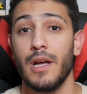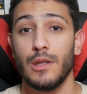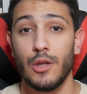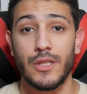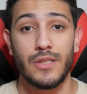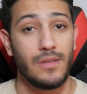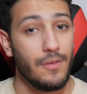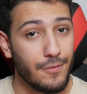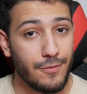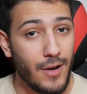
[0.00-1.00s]
Looks,
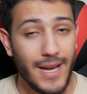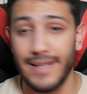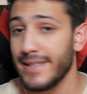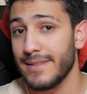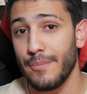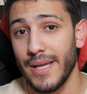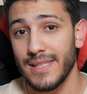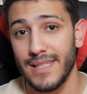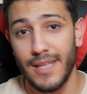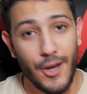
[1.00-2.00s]
front end is
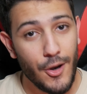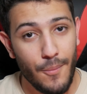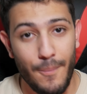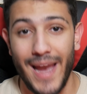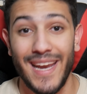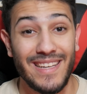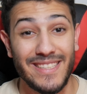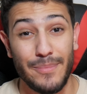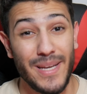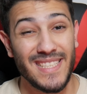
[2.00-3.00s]
amazing. Back end
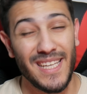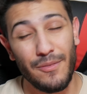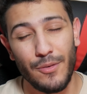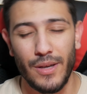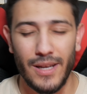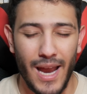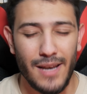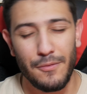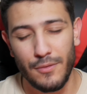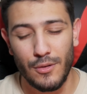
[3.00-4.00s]
is amazing if you can
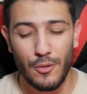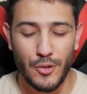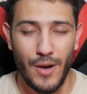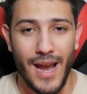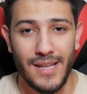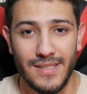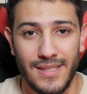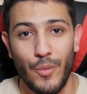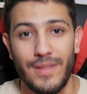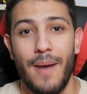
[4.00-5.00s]
kind of close your eyes.
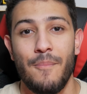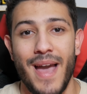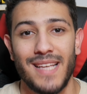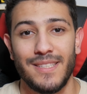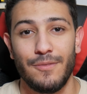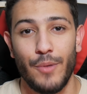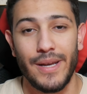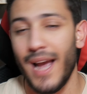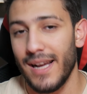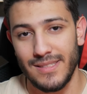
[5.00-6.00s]
With that massive
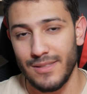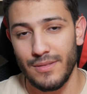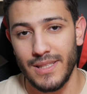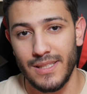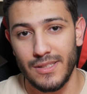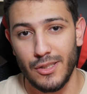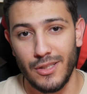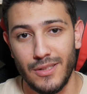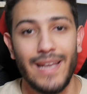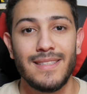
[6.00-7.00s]
wing, I still think it's
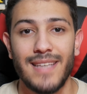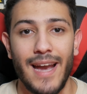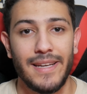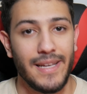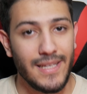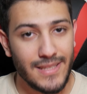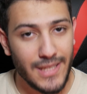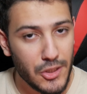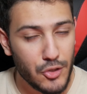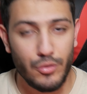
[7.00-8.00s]
good. Inside is
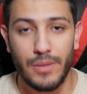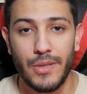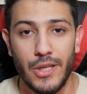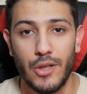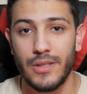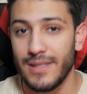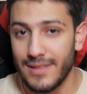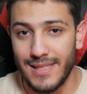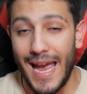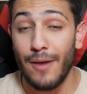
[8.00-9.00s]
extremely good.
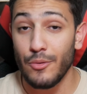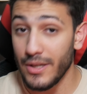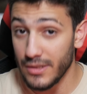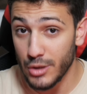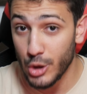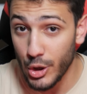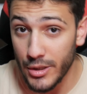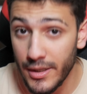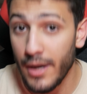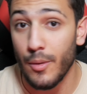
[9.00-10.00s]
Sound is
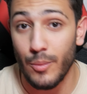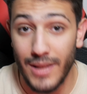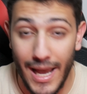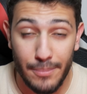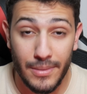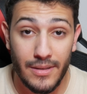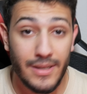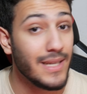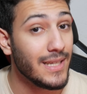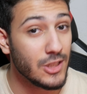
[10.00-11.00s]
good.
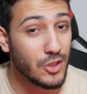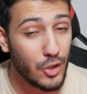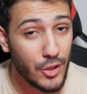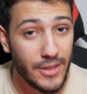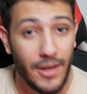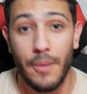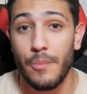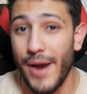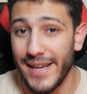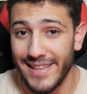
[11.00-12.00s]
Reliability is good.
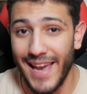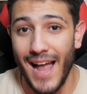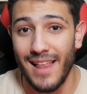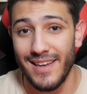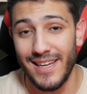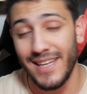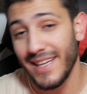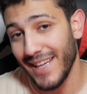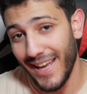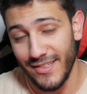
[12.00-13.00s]
Practicality
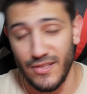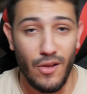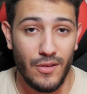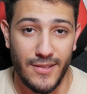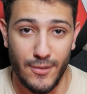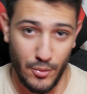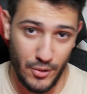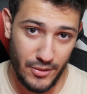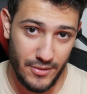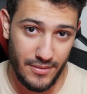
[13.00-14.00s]
is not so
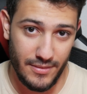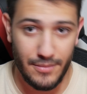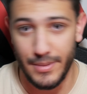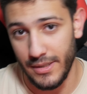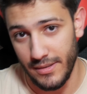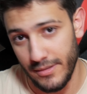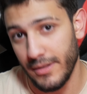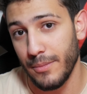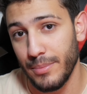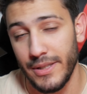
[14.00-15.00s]
good, to be
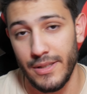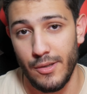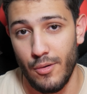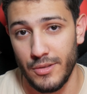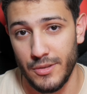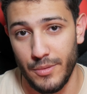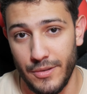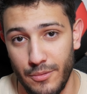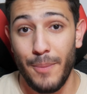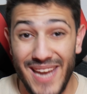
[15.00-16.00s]
completely honest
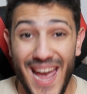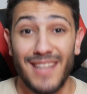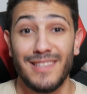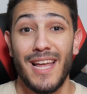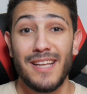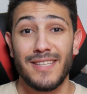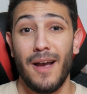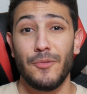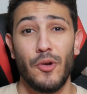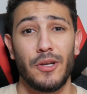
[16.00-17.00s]
with you. But yeah, let us
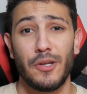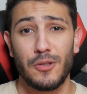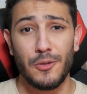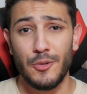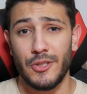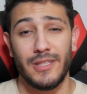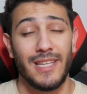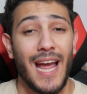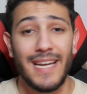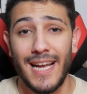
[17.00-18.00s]
come to a conclusion.
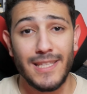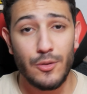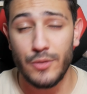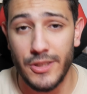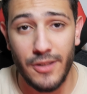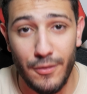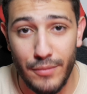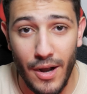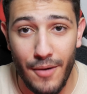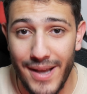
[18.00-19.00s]
The 992
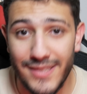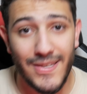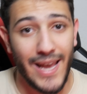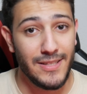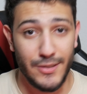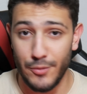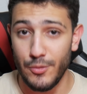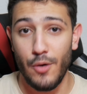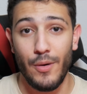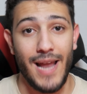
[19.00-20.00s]
GT3 RS, as
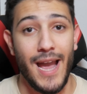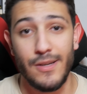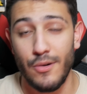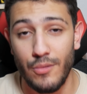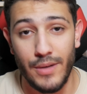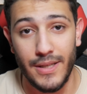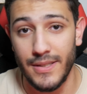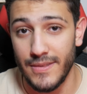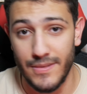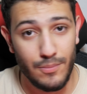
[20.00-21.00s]
you know and I know,
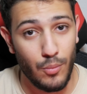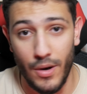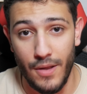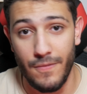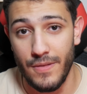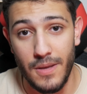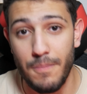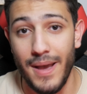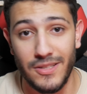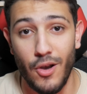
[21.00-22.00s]
is one of the
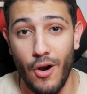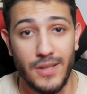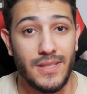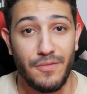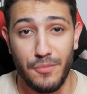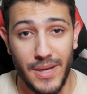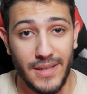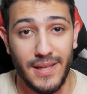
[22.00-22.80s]
best cars ever made.